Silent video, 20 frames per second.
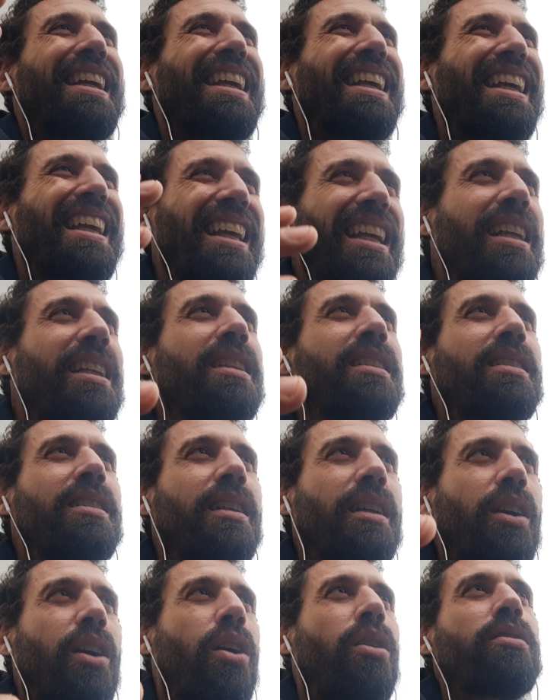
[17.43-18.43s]
in
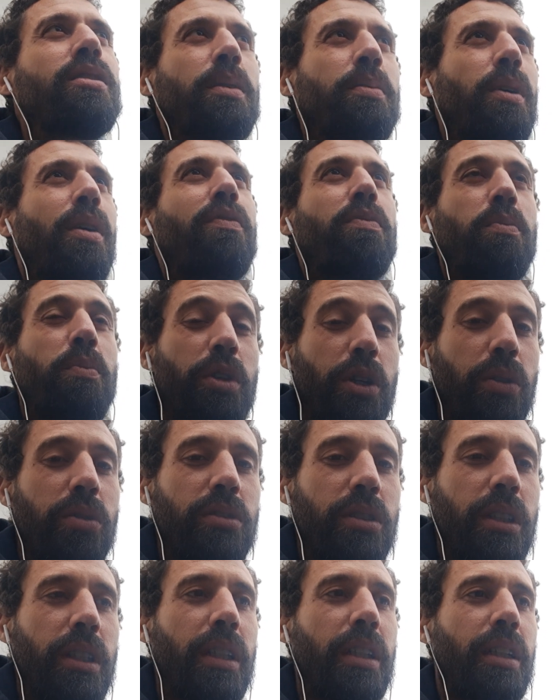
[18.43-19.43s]
the concept of
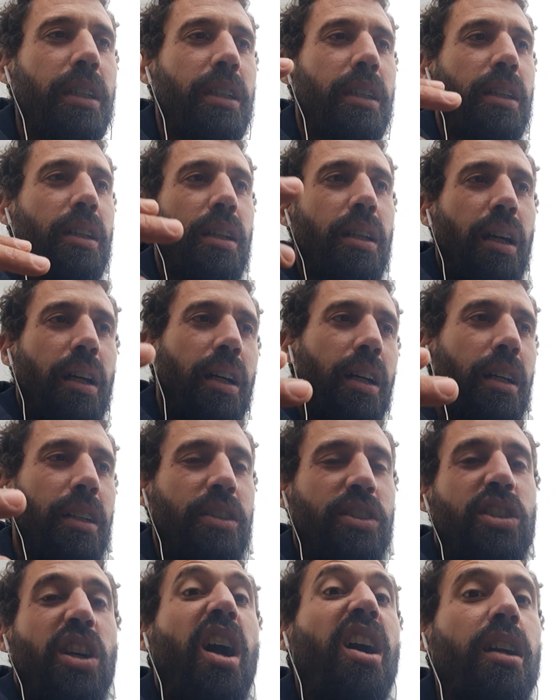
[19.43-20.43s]
music
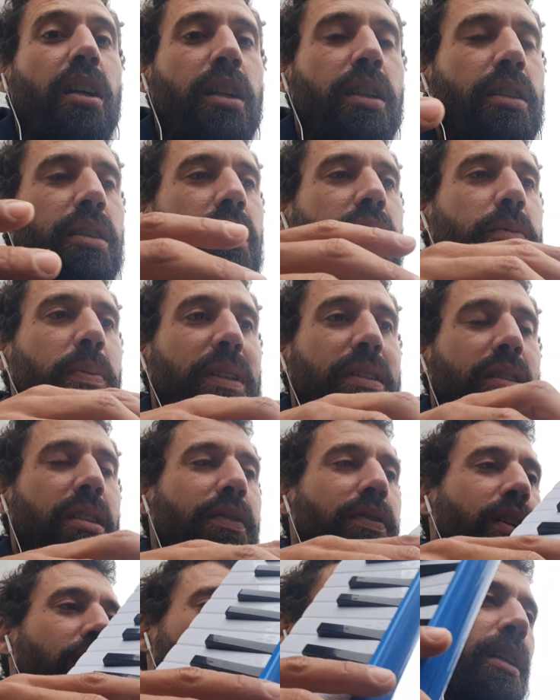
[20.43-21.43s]
jargon
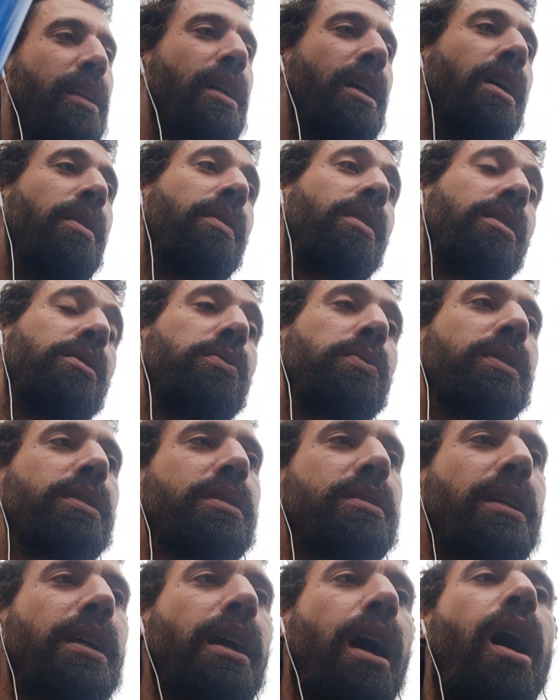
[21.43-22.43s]
specifically? Because we
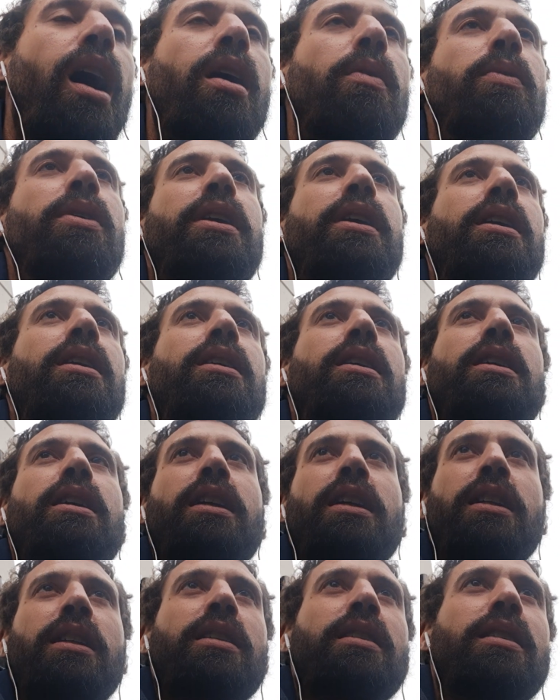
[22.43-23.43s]
say harmony
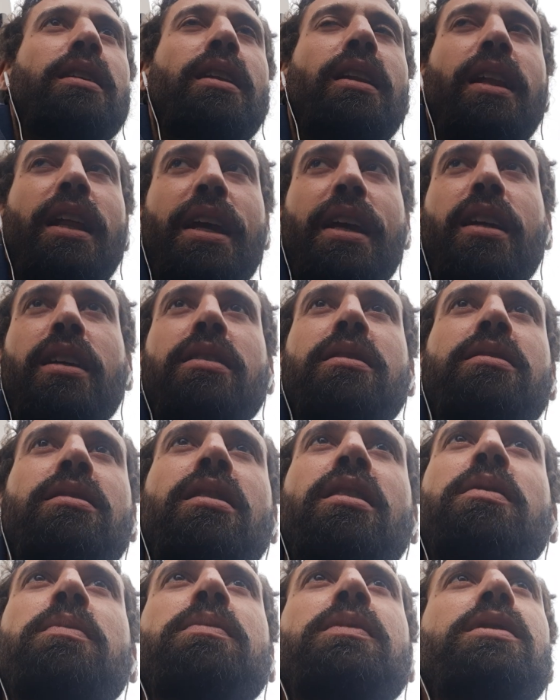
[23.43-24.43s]
in Lagan's
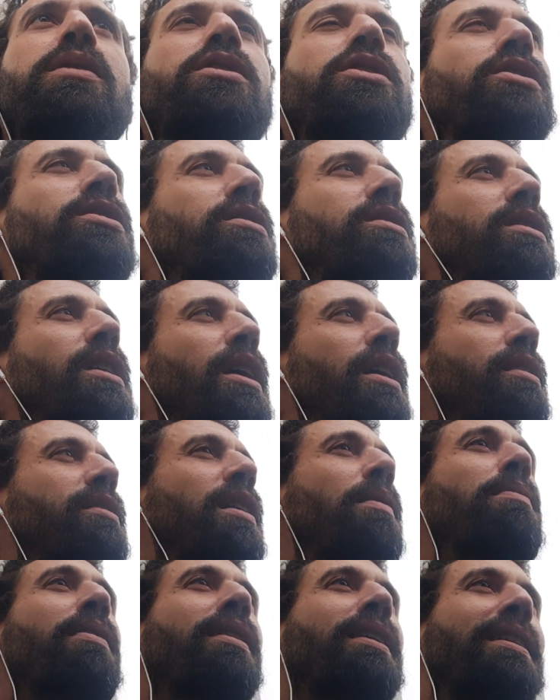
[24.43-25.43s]
terms to say
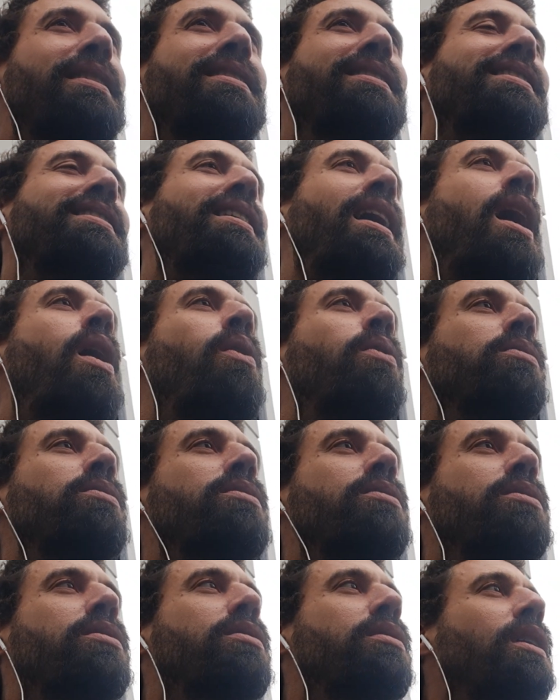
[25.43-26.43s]
something that
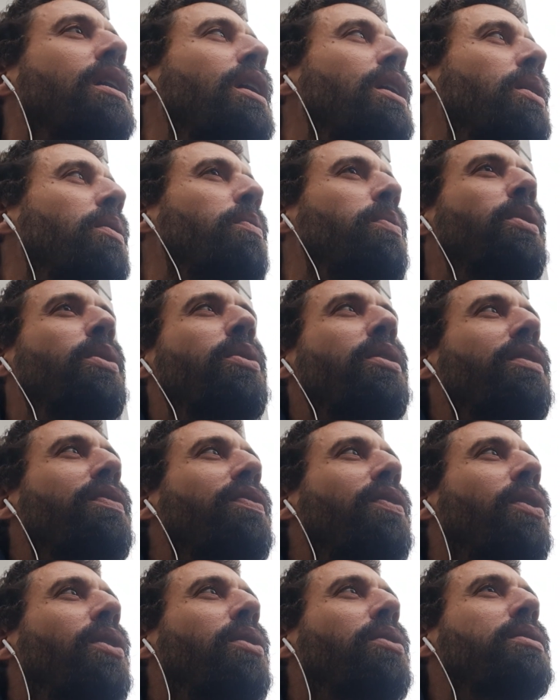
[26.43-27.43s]
sounds
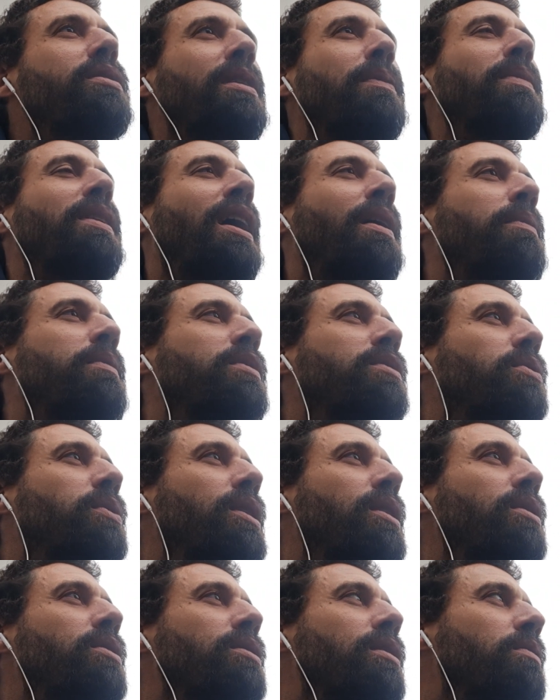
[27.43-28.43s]
beautiful. Sometimes we
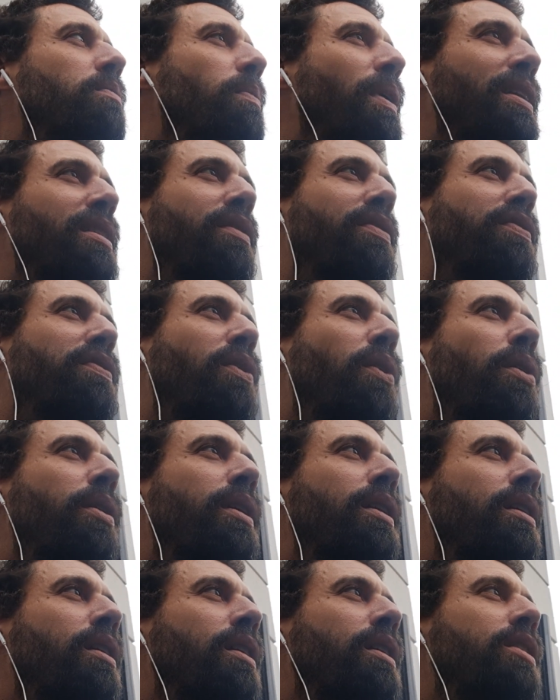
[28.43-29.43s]
use it
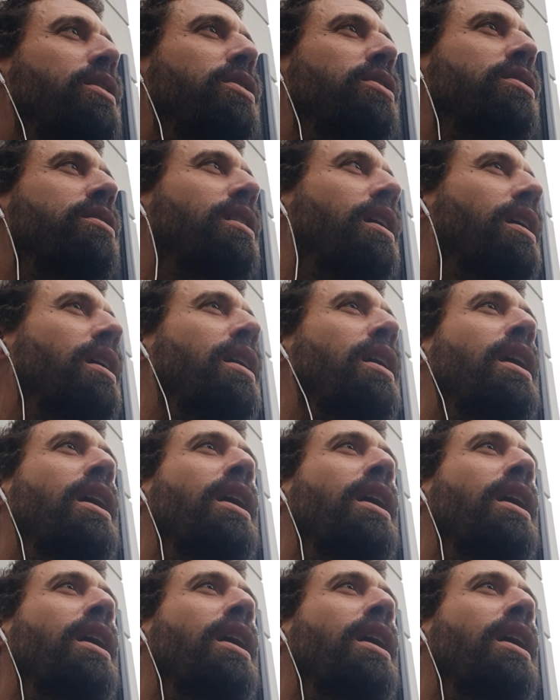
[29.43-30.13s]
metaphorically to say